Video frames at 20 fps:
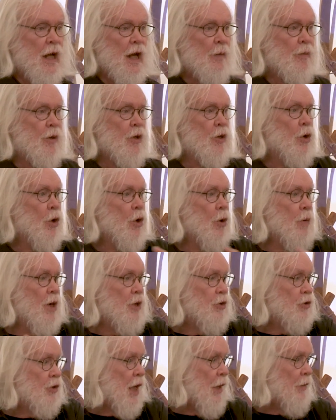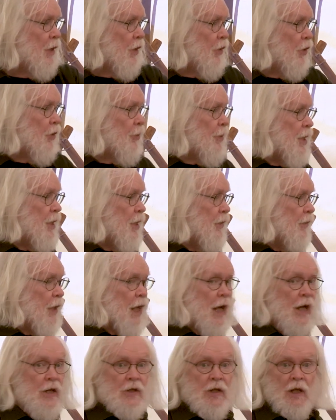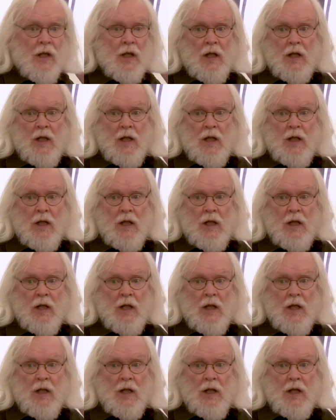it would always travel at the speed of light,